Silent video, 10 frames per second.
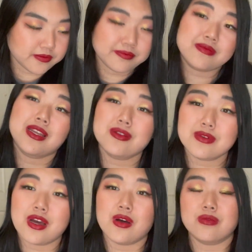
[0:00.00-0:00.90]
I don't
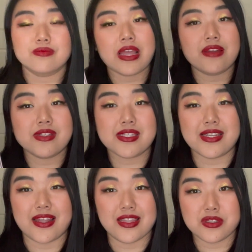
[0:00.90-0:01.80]
know. I have to sit
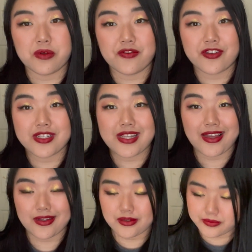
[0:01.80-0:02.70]
on this one for a sec.
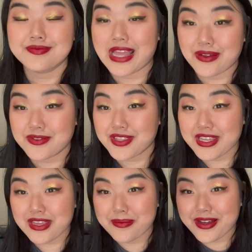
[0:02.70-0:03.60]
After thinking
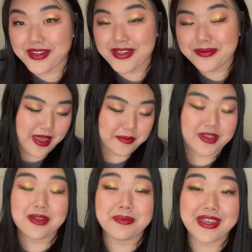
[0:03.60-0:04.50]
about it, I'm gonna
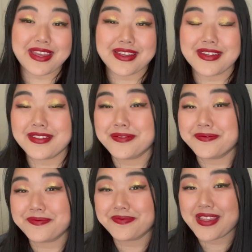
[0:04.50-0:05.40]
pick
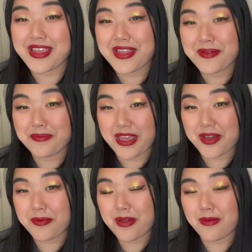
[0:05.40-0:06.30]
Makeup
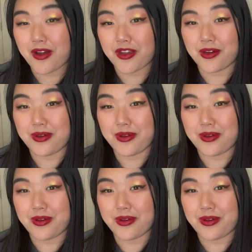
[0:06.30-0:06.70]
by Mario